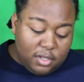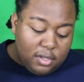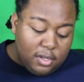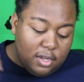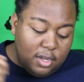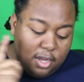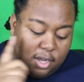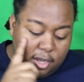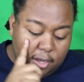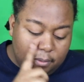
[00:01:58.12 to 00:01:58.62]

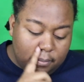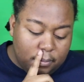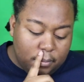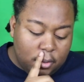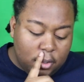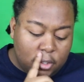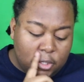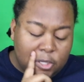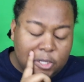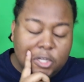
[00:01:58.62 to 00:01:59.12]

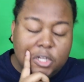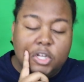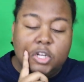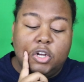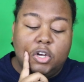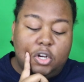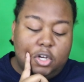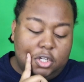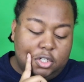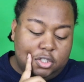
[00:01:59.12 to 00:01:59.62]

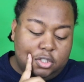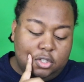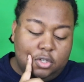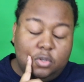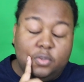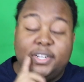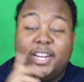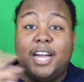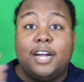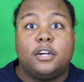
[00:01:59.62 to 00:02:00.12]

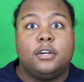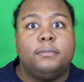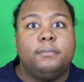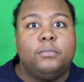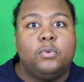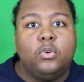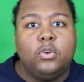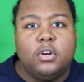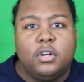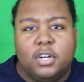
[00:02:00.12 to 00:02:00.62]
Also
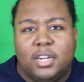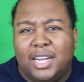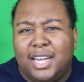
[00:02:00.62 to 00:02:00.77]
Nakamura,